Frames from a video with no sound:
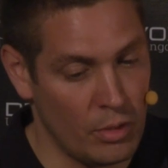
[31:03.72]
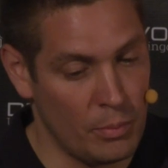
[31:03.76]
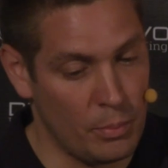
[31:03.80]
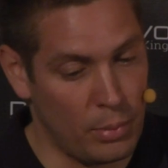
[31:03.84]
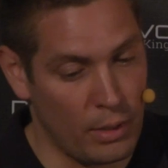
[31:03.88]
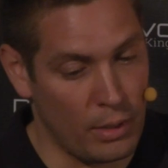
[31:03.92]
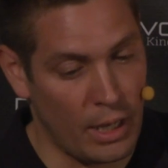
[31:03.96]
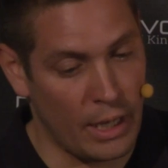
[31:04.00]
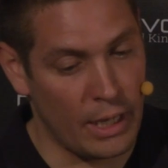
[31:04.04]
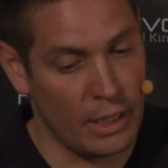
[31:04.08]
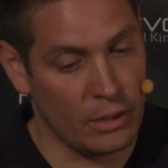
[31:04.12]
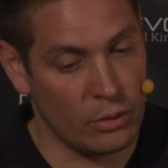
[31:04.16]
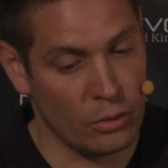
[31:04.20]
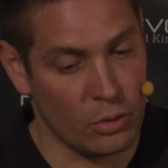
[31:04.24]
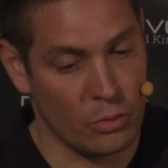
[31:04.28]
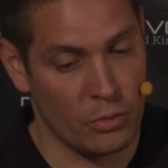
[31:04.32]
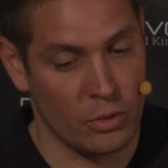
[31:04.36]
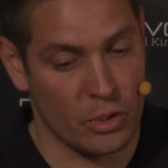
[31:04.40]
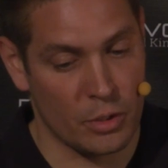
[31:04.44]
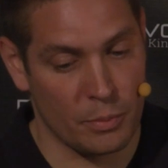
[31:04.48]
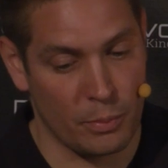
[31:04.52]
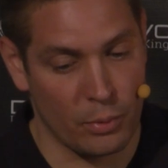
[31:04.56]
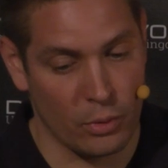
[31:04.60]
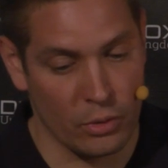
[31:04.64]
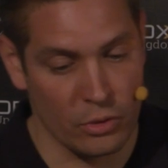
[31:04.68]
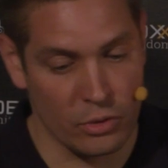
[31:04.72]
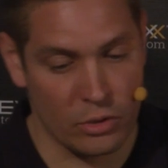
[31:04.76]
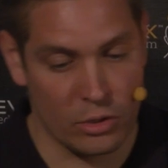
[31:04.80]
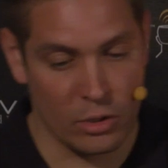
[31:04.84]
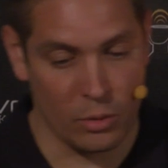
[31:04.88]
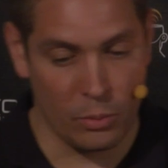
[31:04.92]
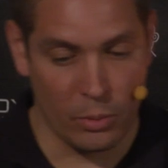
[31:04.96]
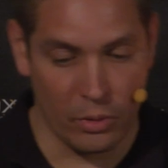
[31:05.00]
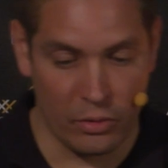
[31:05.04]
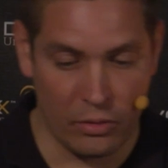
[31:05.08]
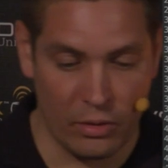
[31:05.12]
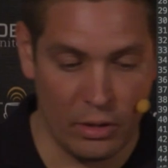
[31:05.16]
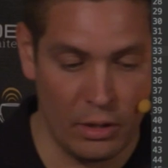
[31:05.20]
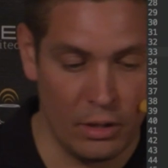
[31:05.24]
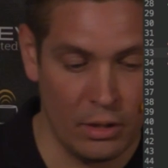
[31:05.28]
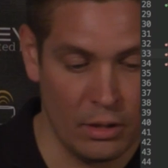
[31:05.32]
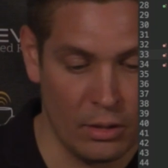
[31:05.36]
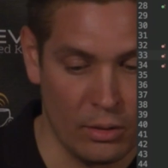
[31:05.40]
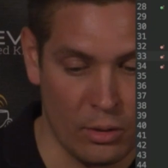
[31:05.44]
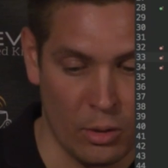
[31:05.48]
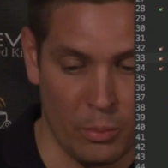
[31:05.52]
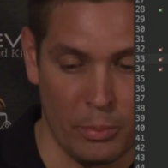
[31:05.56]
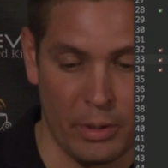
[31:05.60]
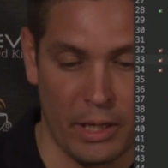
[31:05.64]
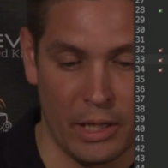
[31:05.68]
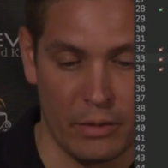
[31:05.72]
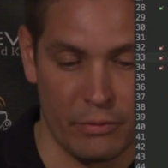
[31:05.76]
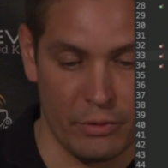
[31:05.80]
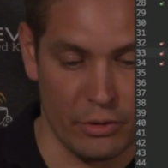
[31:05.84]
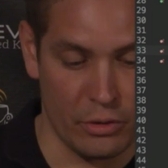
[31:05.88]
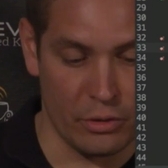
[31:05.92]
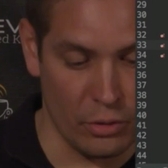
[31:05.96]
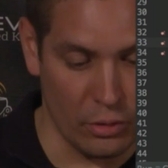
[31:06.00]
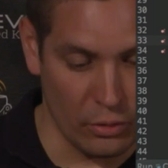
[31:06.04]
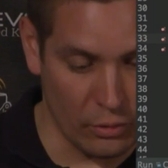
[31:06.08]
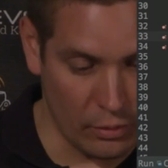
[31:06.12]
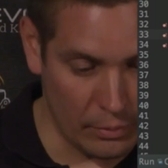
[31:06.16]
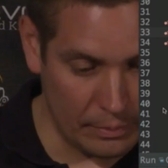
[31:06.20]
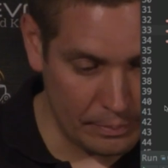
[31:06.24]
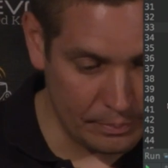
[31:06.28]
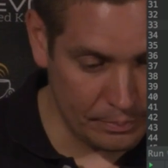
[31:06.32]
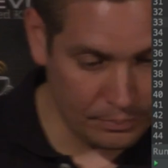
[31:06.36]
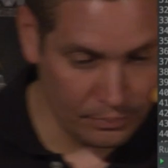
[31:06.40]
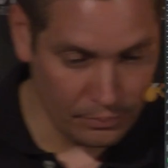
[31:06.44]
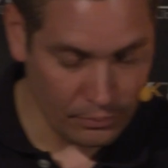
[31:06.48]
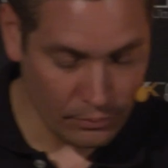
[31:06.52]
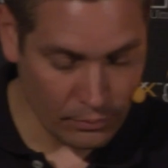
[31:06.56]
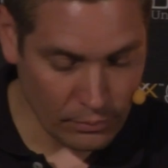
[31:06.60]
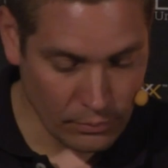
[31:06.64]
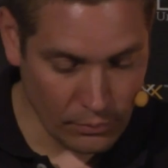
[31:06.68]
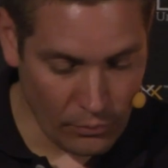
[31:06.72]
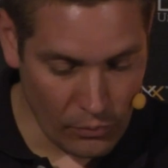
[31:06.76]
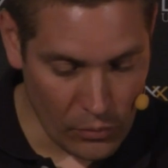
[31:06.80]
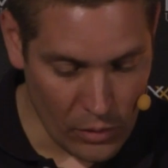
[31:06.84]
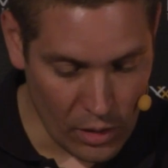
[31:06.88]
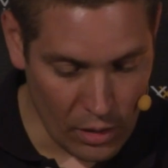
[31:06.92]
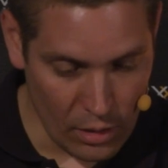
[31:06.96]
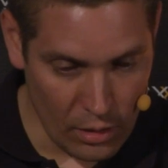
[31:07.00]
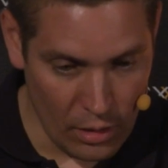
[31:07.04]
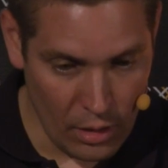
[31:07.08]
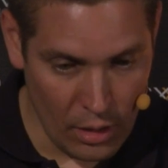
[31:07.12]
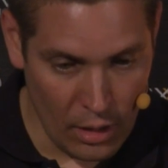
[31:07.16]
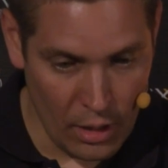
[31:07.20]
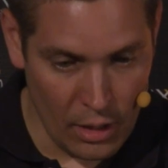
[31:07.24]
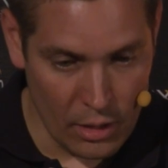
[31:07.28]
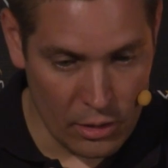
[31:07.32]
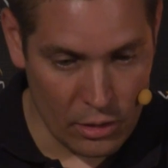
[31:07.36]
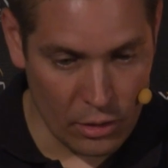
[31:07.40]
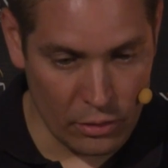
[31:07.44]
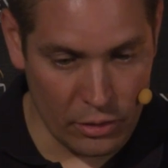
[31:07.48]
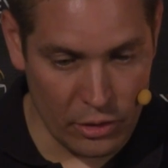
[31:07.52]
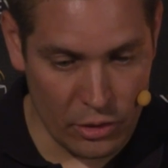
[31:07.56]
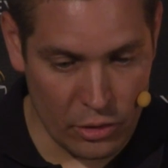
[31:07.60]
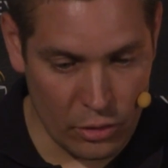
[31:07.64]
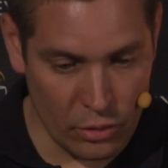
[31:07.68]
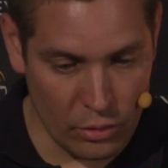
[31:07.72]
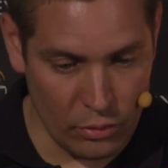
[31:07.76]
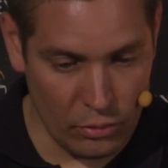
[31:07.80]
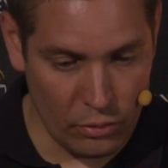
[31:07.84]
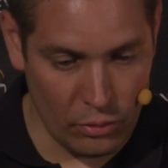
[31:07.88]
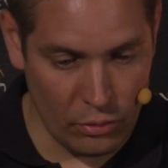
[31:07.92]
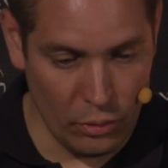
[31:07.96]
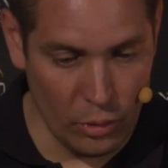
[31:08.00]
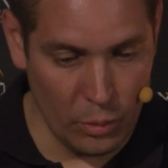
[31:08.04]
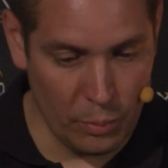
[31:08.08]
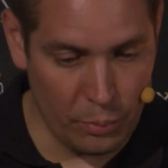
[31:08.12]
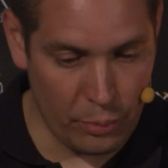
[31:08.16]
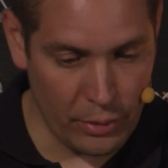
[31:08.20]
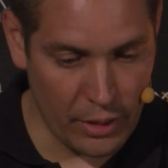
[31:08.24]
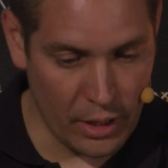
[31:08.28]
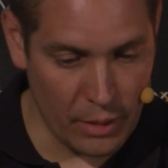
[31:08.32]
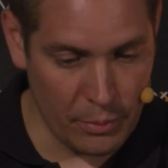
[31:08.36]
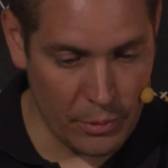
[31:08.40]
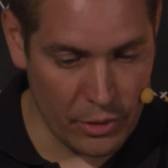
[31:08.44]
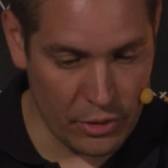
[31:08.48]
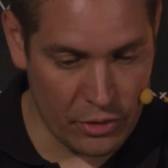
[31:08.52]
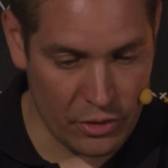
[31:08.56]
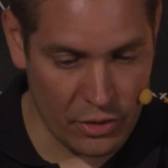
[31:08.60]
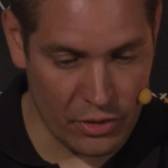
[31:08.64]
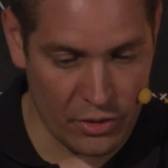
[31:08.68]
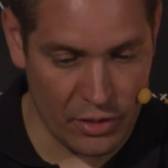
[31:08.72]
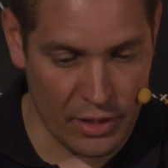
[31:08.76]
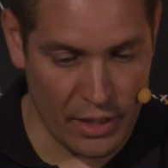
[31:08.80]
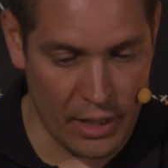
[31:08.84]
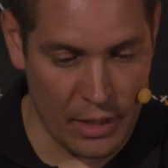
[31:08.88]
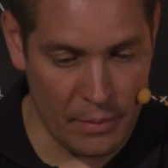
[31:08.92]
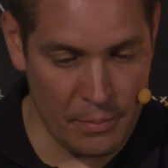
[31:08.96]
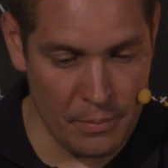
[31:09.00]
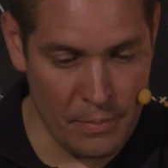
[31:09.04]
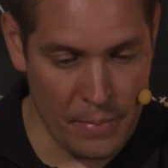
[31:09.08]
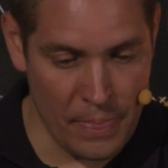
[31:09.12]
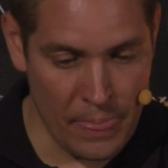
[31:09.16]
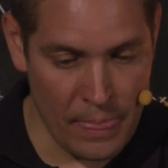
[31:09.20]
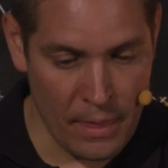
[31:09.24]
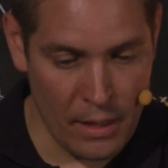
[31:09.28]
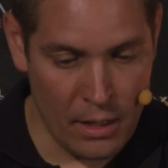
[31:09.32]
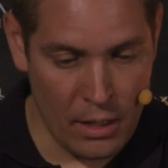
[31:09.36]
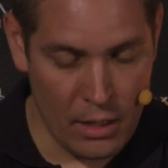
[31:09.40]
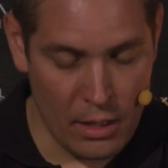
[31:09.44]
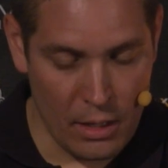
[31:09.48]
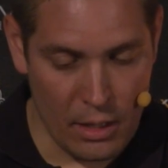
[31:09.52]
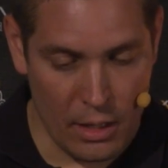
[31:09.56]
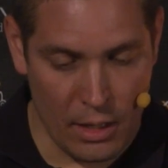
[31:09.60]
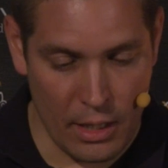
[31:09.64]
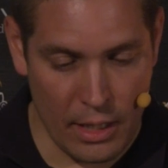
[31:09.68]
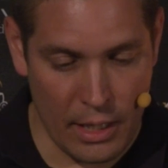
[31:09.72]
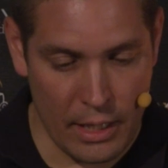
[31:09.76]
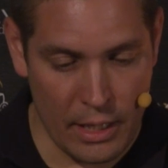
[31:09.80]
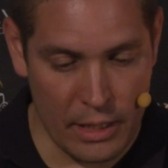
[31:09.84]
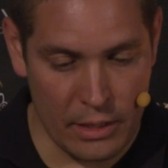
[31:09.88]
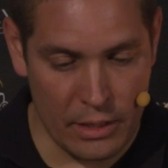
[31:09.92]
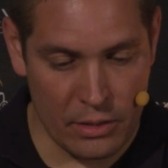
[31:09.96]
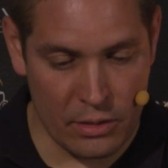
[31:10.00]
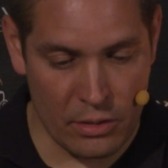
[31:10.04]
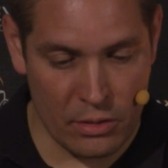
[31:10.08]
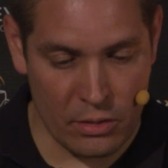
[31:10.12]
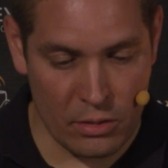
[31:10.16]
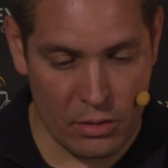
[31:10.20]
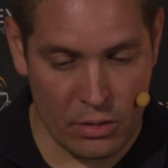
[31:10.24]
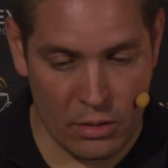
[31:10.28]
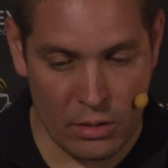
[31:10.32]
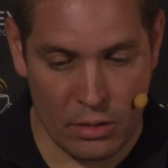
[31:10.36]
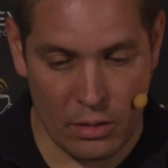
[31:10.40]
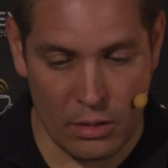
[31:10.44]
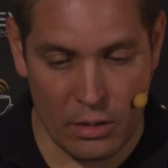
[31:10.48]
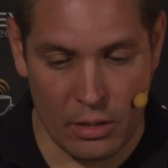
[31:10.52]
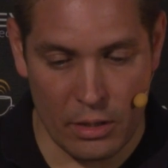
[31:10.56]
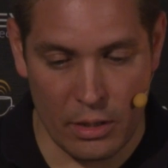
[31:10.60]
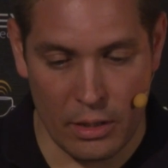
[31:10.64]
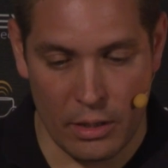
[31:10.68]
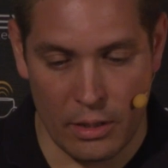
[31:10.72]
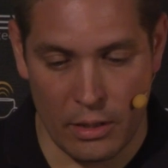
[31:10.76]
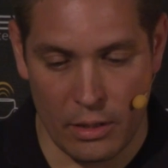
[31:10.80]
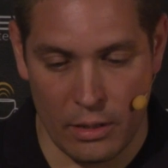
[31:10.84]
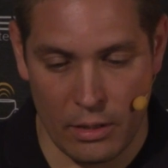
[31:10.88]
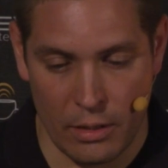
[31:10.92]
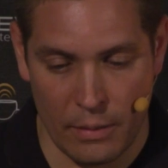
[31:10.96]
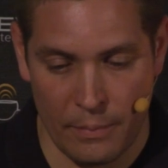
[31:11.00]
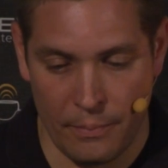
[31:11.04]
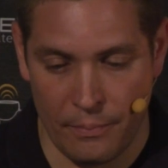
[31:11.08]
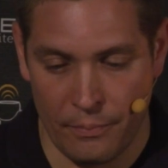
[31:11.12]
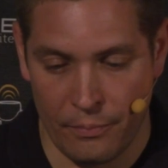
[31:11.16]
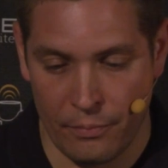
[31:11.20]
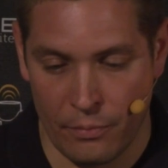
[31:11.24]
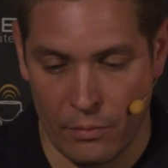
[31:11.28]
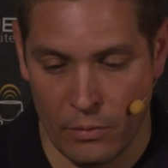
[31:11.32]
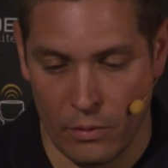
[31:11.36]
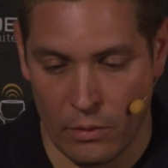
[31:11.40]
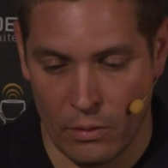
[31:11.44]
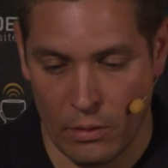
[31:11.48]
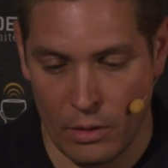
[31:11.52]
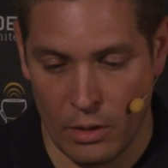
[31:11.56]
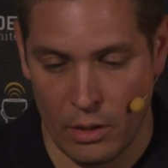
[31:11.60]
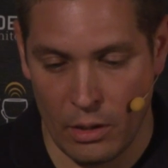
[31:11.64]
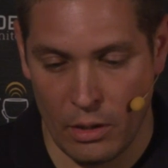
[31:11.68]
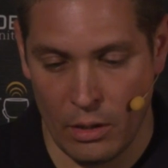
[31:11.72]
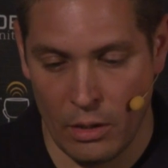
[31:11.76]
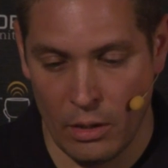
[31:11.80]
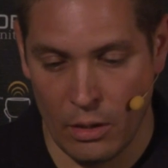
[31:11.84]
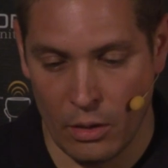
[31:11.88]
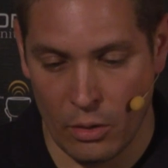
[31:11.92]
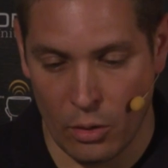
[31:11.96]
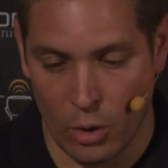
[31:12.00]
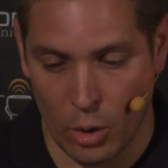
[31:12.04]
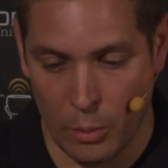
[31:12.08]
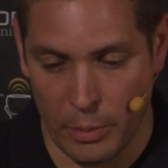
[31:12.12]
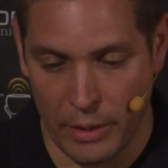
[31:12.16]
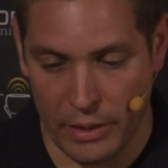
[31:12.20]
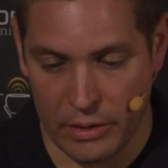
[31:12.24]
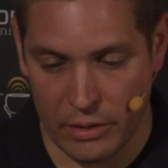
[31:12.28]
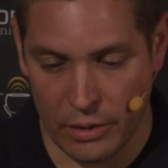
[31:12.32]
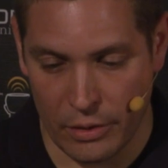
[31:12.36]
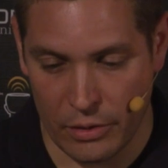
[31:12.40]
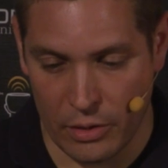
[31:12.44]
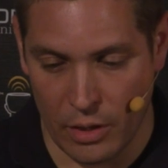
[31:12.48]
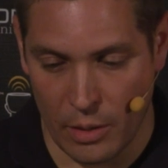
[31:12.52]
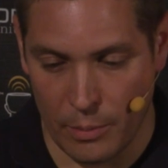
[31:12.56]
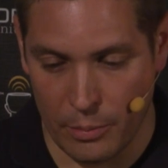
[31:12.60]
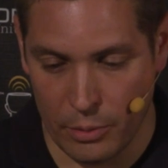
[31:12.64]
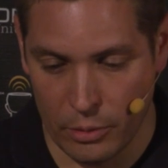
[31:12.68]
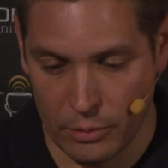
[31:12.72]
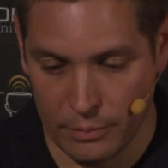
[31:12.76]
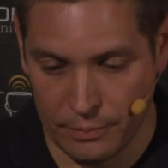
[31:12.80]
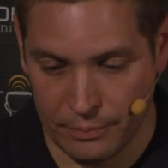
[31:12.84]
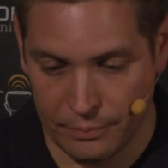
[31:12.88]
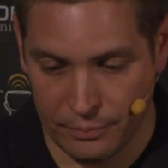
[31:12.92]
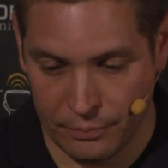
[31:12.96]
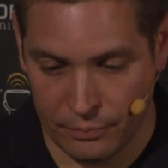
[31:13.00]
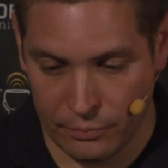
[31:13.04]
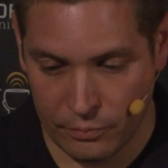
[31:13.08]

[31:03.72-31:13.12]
reply to the response with the combined result. So this should do pretty much the same as the callbacks example.